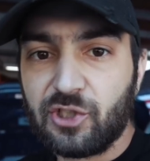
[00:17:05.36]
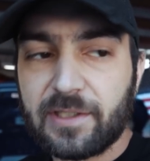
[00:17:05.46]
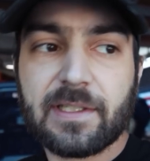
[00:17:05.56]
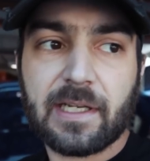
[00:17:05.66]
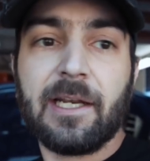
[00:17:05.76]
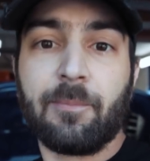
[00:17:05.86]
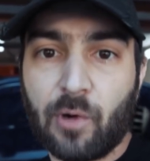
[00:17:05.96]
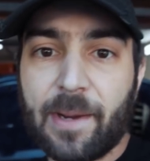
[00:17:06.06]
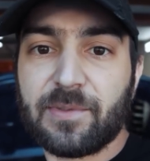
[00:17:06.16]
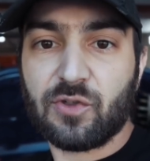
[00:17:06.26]
just to get it
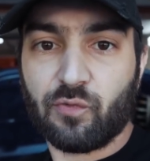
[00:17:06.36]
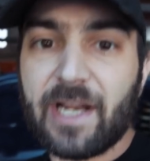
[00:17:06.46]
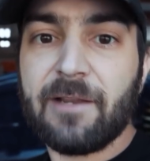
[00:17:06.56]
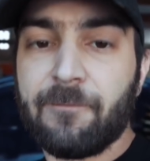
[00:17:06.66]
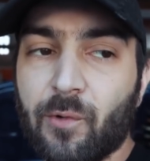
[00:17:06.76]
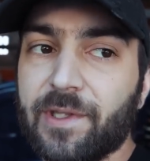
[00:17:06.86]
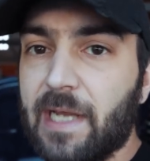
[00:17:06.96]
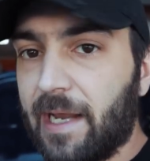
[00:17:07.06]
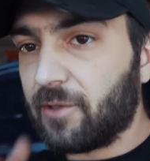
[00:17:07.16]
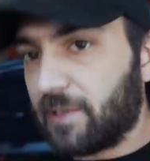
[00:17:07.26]
prepped and ready for the
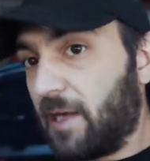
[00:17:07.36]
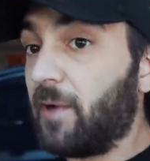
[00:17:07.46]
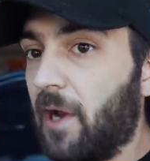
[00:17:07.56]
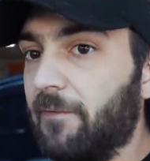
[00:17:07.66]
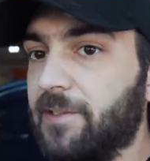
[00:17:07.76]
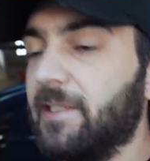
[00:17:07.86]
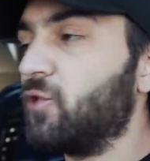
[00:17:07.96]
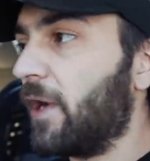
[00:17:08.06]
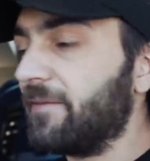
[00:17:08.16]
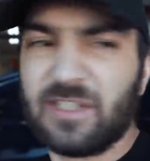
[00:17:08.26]
dyno, so that way obviously
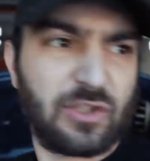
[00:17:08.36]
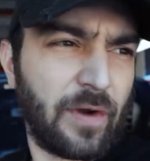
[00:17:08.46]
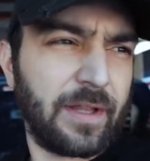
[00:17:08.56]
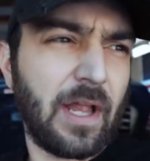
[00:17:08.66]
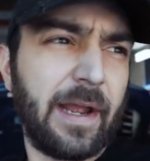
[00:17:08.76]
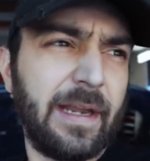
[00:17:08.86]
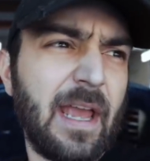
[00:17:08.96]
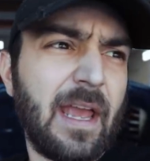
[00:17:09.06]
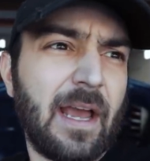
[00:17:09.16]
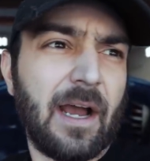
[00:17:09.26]
it drives in a straight line.
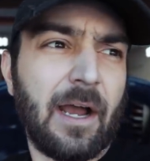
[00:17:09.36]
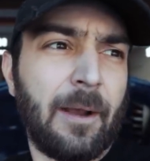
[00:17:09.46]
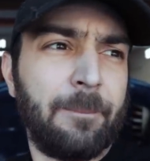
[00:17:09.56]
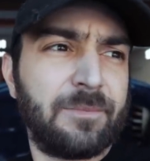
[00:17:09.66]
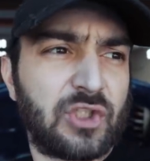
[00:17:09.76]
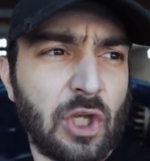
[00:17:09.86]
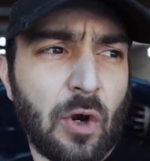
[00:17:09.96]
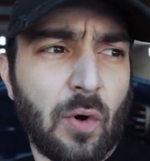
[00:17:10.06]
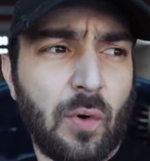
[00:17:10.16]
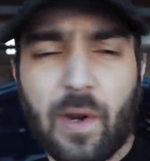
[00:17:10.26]
Um,
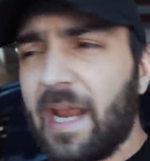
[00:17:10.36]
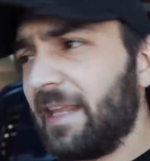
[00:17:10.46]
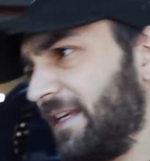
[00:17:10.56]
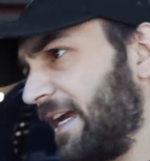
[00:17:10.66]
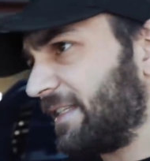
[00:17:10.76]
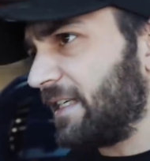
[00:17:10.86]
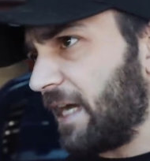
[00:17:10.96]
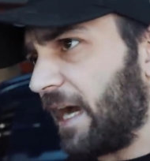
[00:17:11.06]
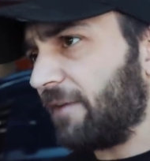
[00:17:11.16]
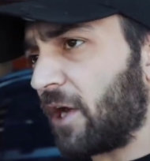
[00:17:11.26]
so, and the
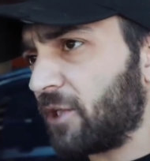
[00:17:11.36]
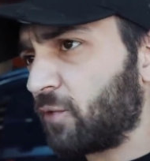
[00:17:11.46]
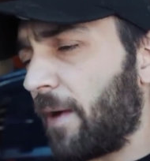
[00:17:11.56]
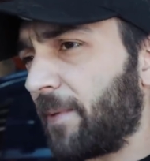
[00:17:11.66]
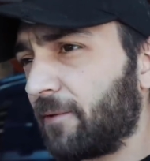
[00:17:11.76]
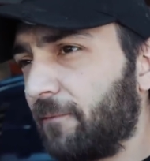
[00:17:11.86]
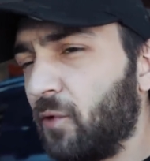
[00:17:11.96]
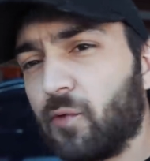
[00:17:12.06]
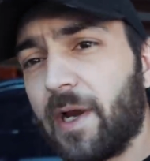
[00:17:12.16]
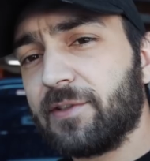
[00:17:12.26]
STI, I've got to swap out the
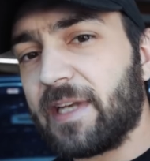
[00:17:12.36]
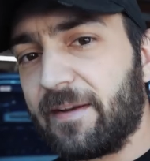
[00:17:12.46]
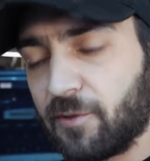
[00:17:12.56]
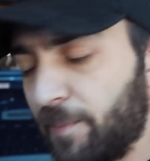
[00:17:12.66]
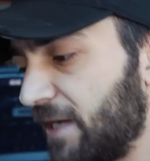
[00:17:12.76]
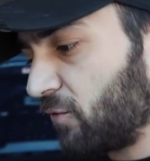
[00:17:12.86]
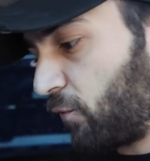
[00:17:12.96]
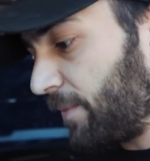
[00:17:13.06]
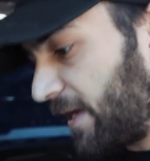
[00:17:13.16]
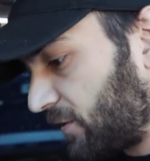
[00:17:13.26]
fuel rails. I have to make
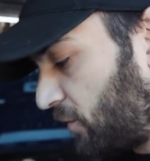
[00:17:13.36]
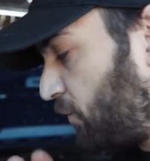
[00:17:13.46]
remake